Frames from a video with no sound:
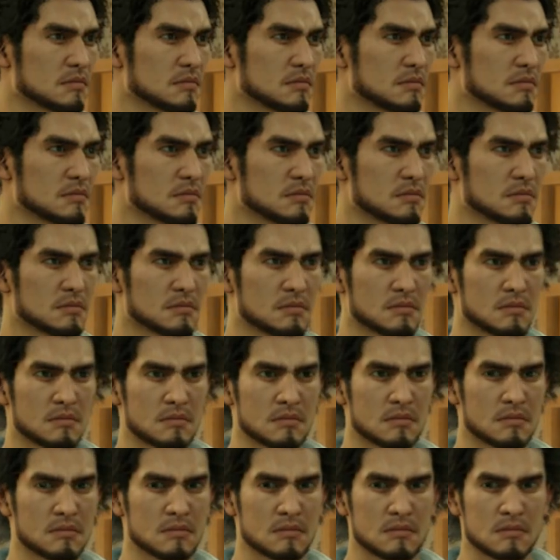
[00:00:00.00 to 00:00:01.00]

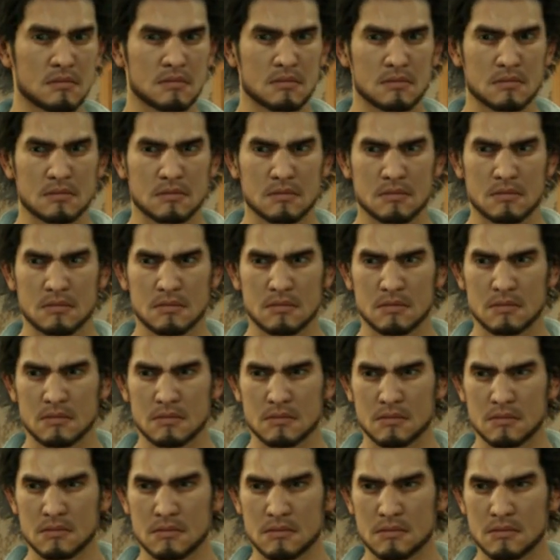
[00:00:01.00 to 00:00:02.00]

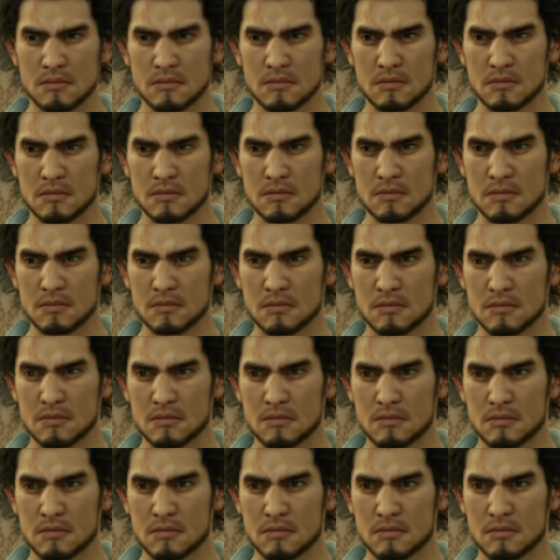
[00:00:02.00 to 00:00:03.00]

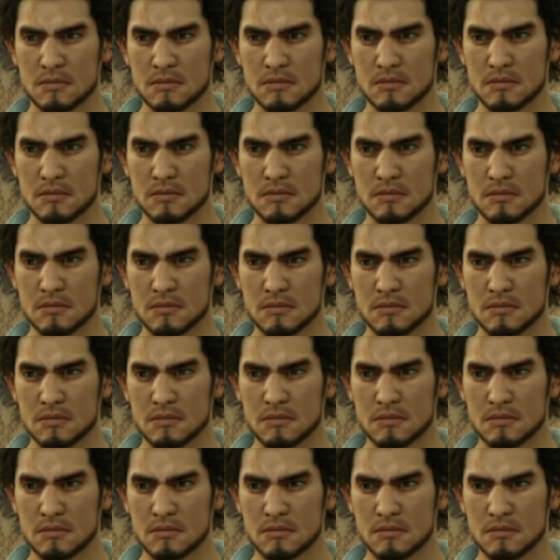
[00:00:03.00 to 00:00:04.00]

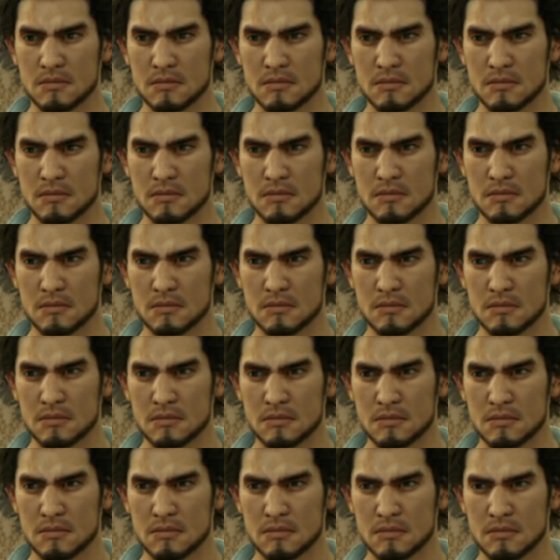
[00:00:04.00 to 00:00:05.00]

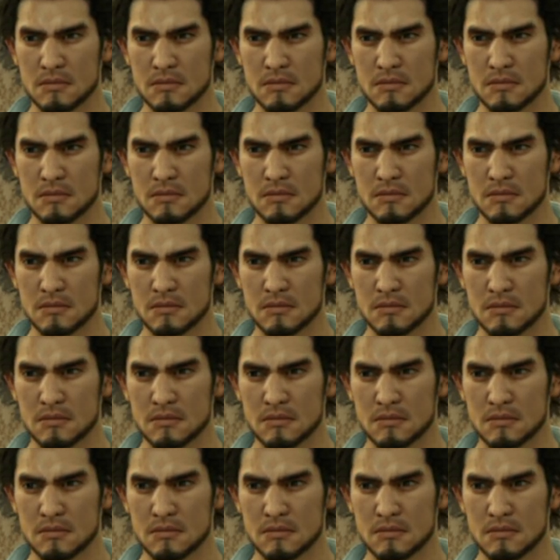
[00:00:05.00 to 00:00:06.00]

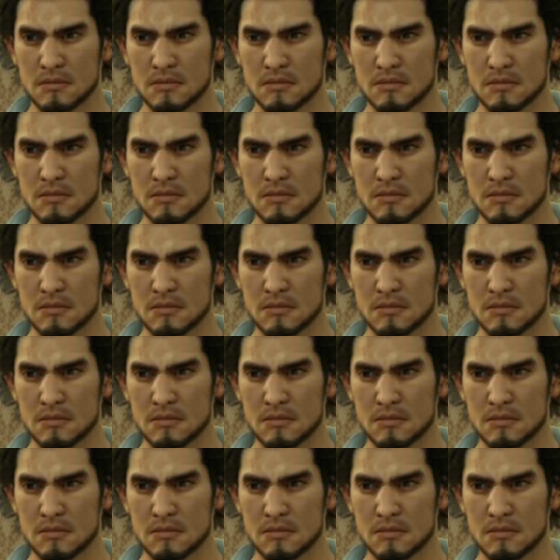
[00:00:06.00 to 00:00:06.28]
No words are spoken by the person on screen.